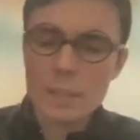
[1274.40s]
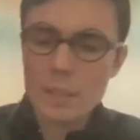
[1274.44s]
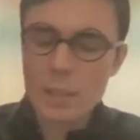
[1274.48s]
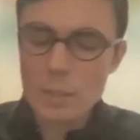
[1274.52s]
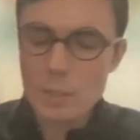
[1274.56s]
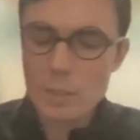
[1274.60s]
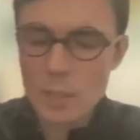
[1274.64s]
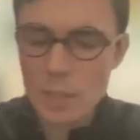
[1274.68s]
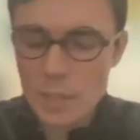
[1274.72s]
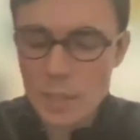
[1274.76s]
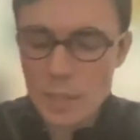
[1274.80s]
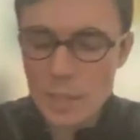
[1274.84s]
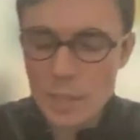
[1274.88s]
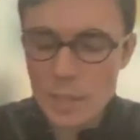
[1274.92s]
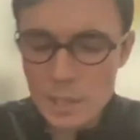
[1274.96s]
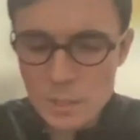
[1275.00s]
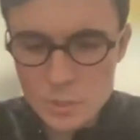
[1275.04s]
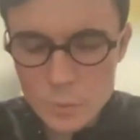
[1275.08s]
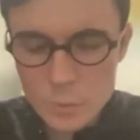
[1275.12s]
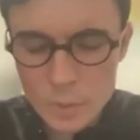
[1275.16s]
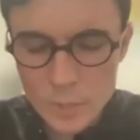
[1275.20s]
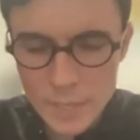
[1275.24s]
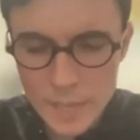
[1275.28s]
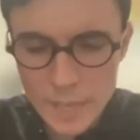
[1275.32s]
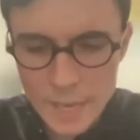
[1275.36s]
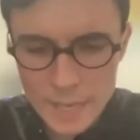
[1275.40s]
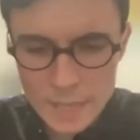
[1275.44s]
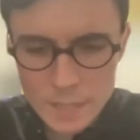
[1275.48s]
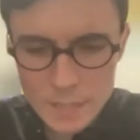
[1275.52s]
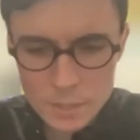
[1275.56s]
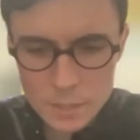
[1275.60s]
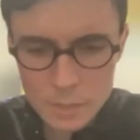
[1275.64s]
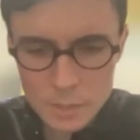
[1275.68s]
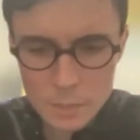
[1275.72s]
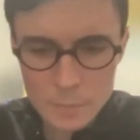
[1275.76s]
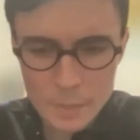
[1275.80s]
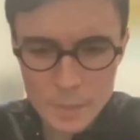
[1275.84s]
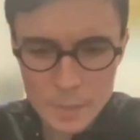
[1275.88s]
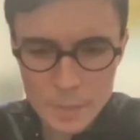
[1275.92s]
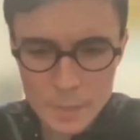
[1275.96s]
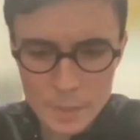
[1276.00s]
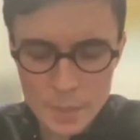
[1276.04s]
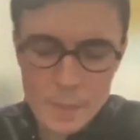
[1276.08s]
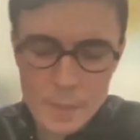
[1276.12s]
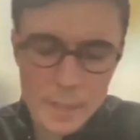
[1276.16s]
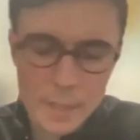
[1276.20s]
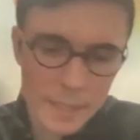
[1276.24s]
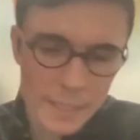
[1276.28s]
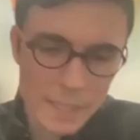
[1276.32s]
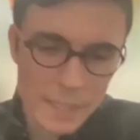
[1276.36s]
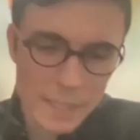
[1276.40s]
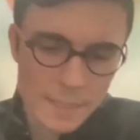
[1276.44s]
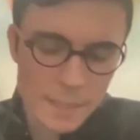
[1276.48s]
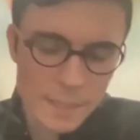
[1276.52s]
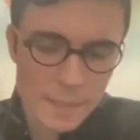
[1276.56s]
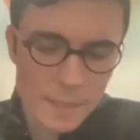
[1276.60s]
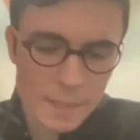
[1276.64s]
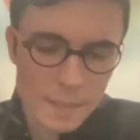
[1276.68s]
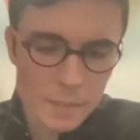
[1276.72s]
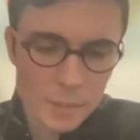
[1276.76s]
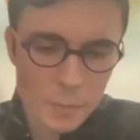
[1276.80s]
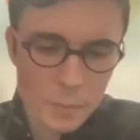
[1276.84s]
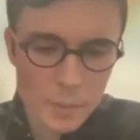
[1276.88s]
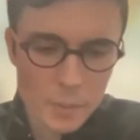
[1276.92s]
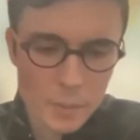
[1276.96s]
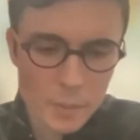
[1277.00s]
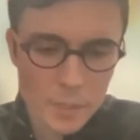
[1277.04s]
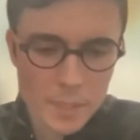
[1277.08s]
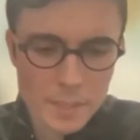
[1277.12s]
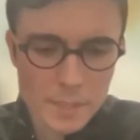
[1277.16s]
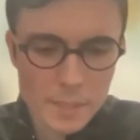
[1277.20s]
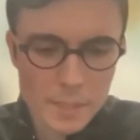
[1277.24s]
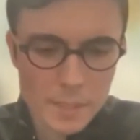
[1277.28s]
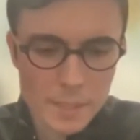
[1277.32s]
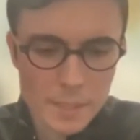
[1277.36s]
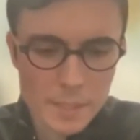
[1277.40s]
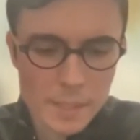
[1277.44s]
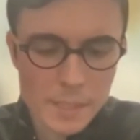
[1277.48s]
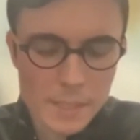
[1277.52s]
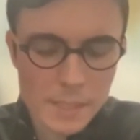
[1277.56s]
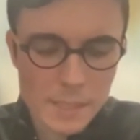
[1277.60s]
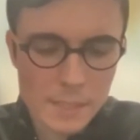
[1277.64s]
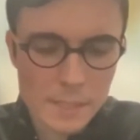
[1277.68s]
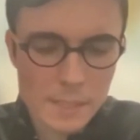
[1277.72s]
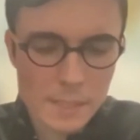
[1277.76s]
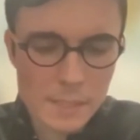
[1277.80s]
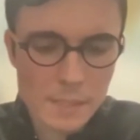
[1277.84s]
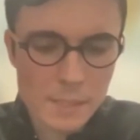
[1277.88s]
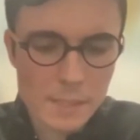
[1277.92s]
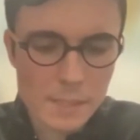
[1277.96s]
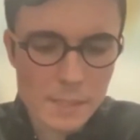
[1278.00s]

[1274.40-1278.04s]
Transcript: I also want to ask you about, I mean, I guess everyone is